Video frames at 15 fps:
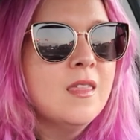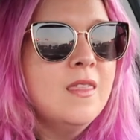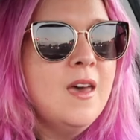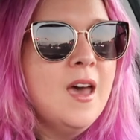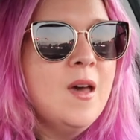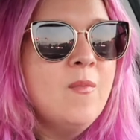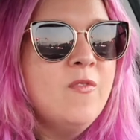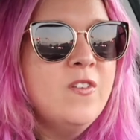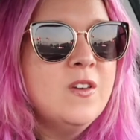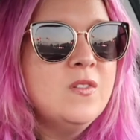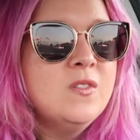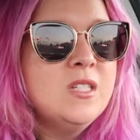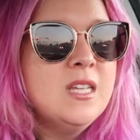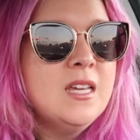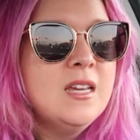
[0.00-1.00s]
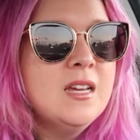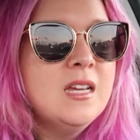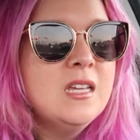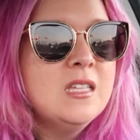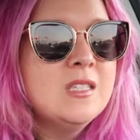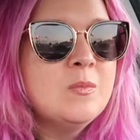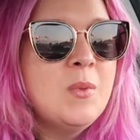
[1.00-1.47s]
the M50
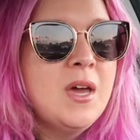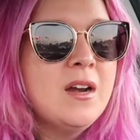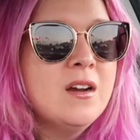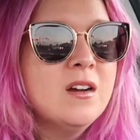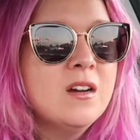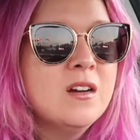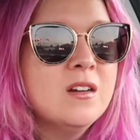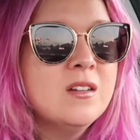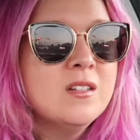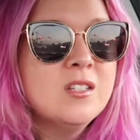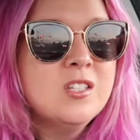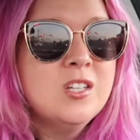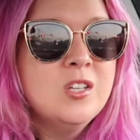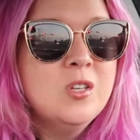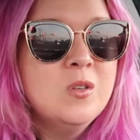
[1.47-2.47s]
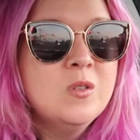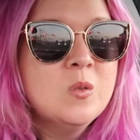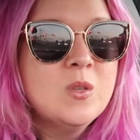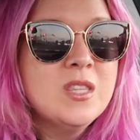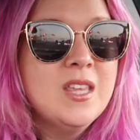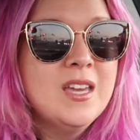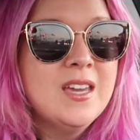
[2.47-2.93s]
is better to use
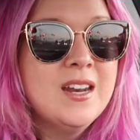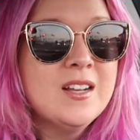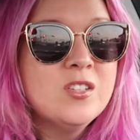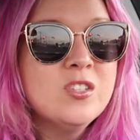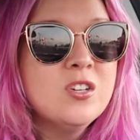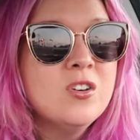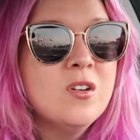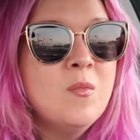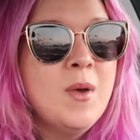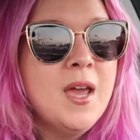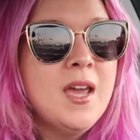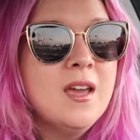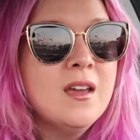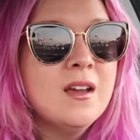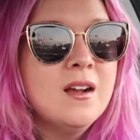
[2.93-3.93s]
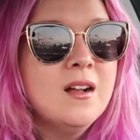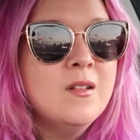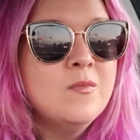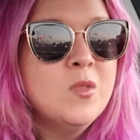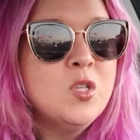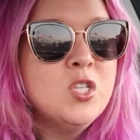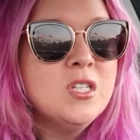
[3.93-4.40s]
with like an external mic.
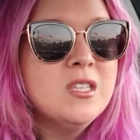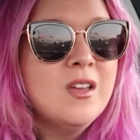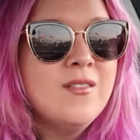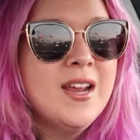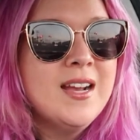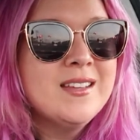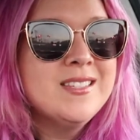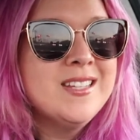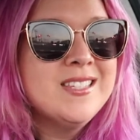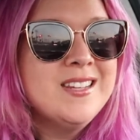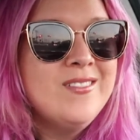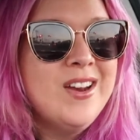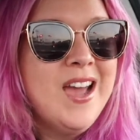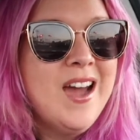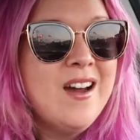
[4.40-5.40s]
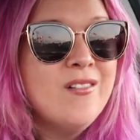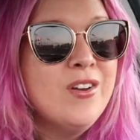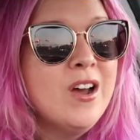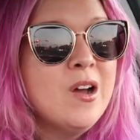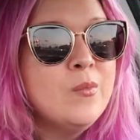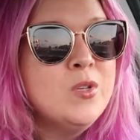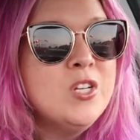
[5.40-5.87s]
Um, the G7X doesn't even have
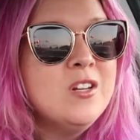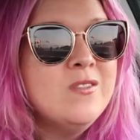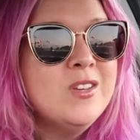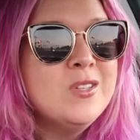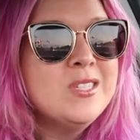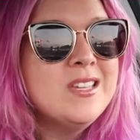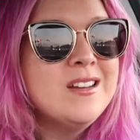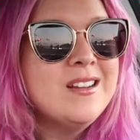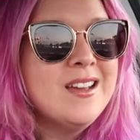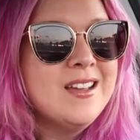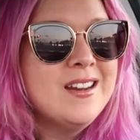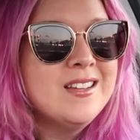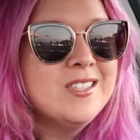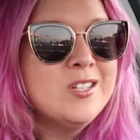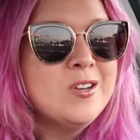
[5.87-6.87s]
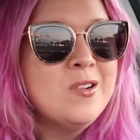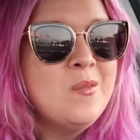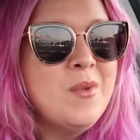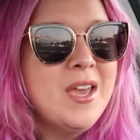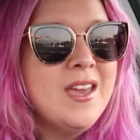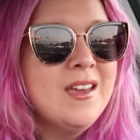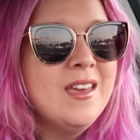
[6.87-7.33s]
an option of using an external
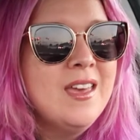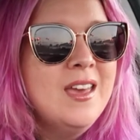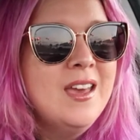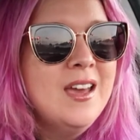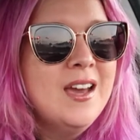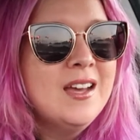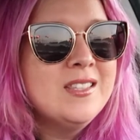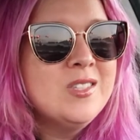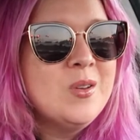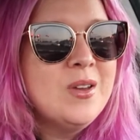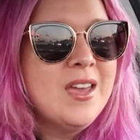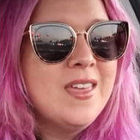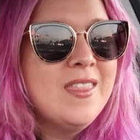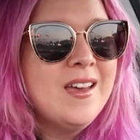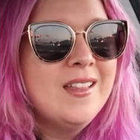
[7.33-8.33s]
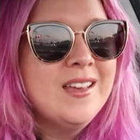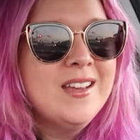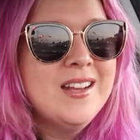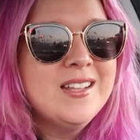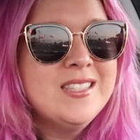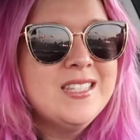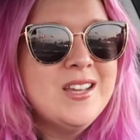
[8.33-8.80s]
mic. And so again, that
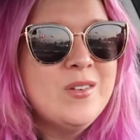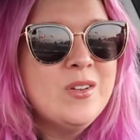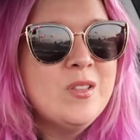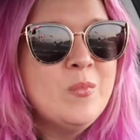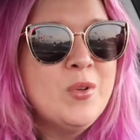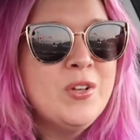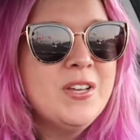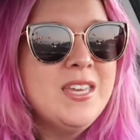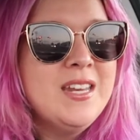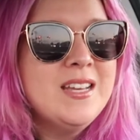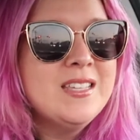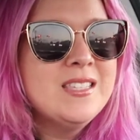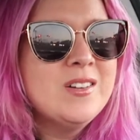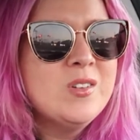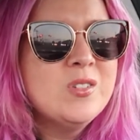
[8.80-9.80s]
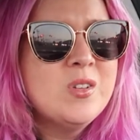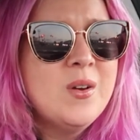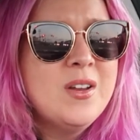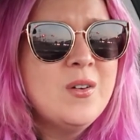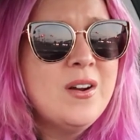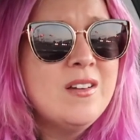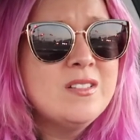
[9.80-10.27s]
like cuts down on the bulkiness and also
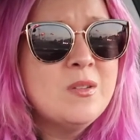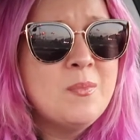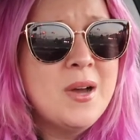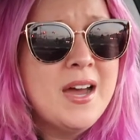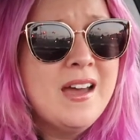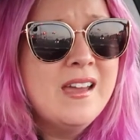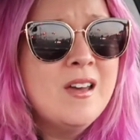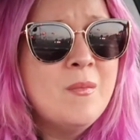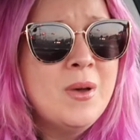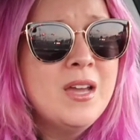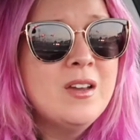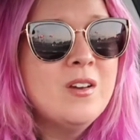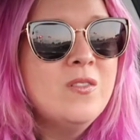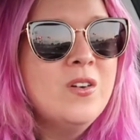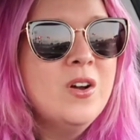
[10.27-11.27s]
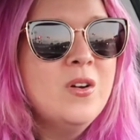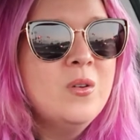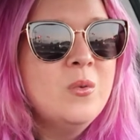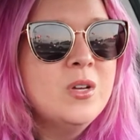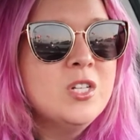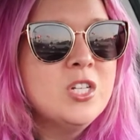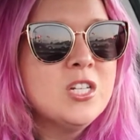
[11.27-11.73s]
I don't have to buy a
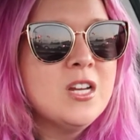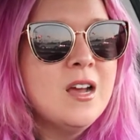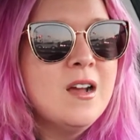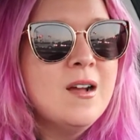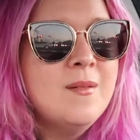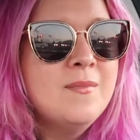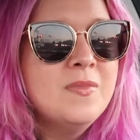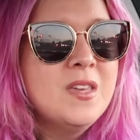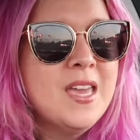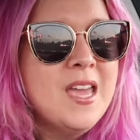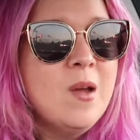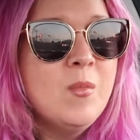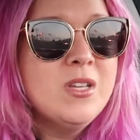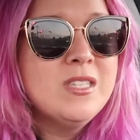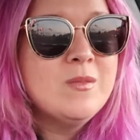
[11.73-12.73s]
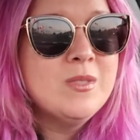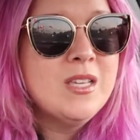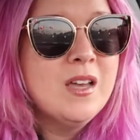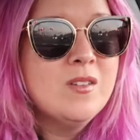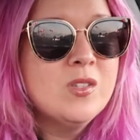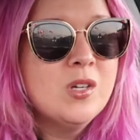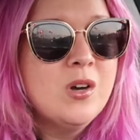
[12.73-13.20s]
microphone, which um, the cameras
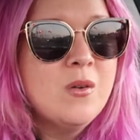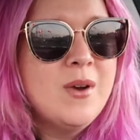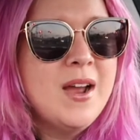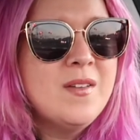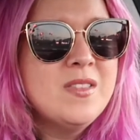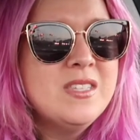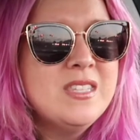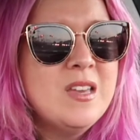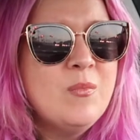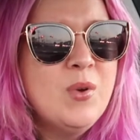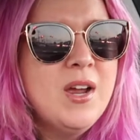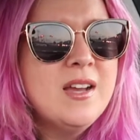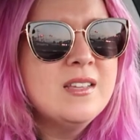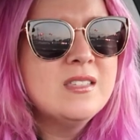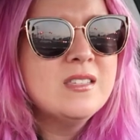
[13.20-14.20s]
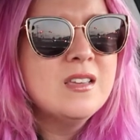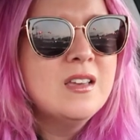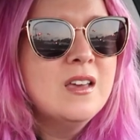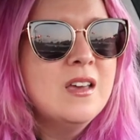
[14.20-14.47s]
themselves are around the same price,